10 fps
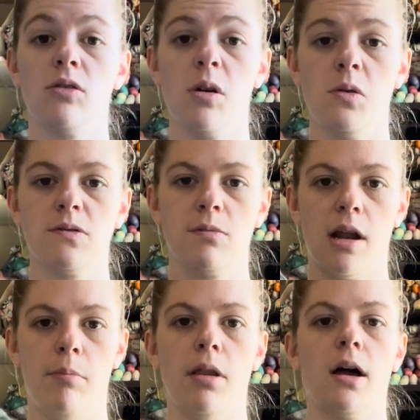grows when
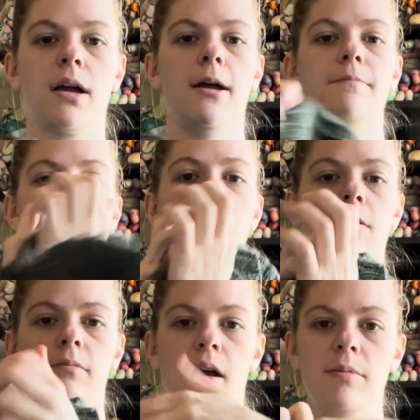I block it. So
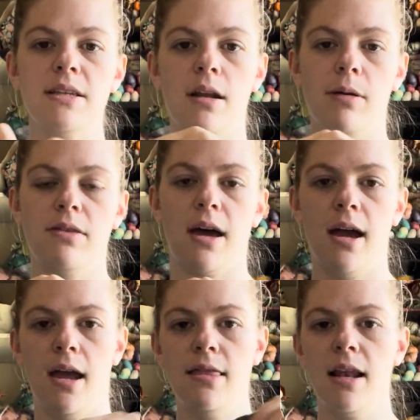I'm excited about that.
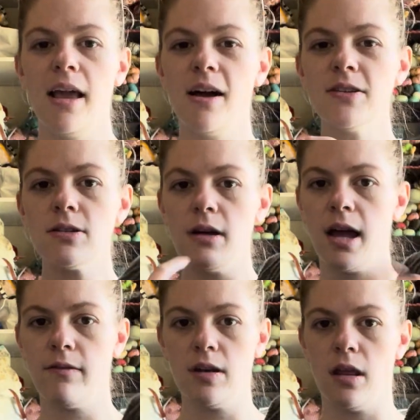And then I also
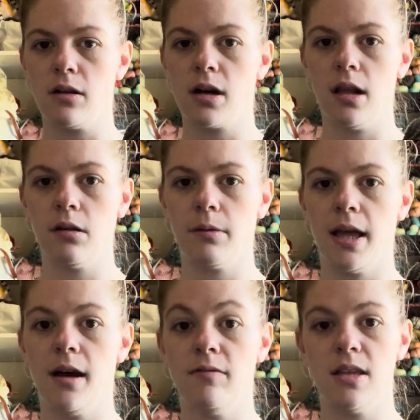have another
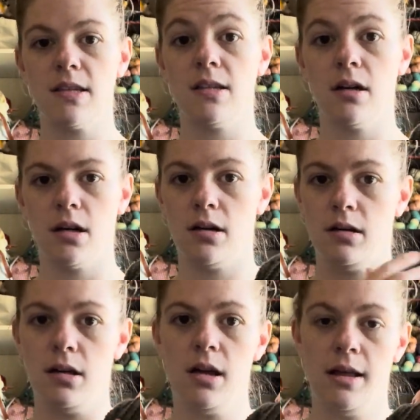colorway of this yarn
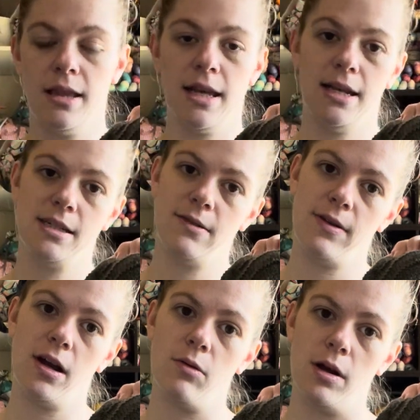that I need to
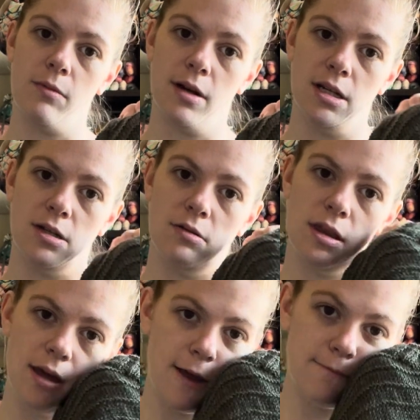figure out what I want to do with
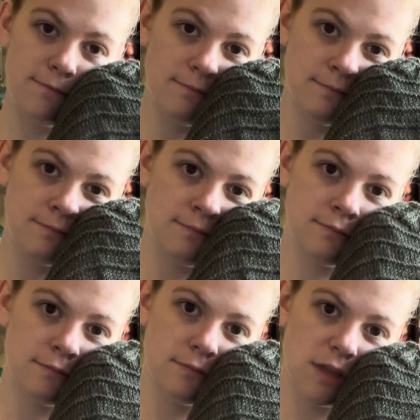it.
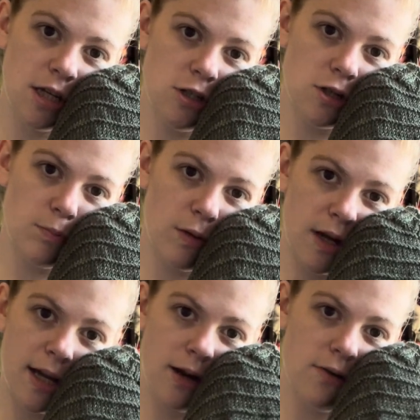It should
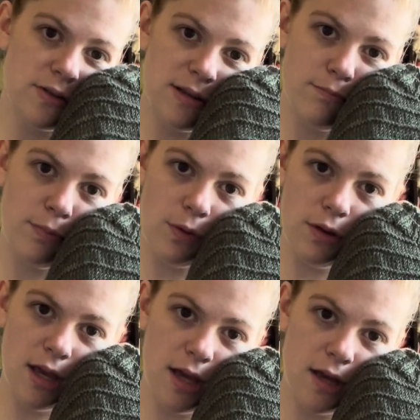block out. As I'm
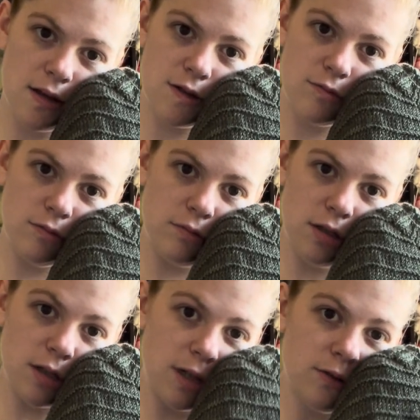pulling it, it's
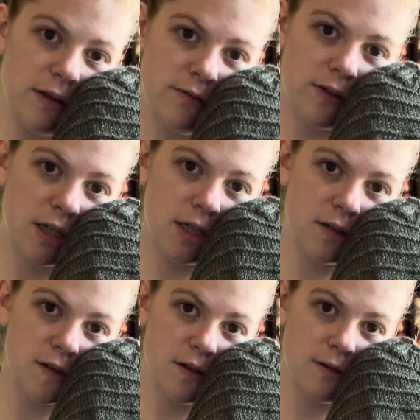really going far,
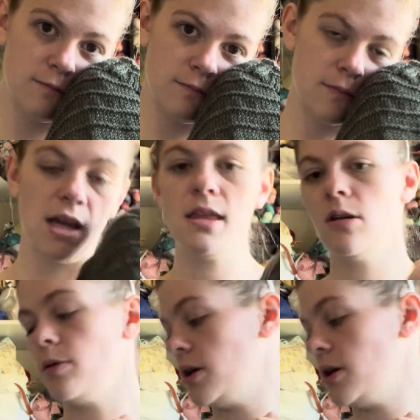so I think it'll be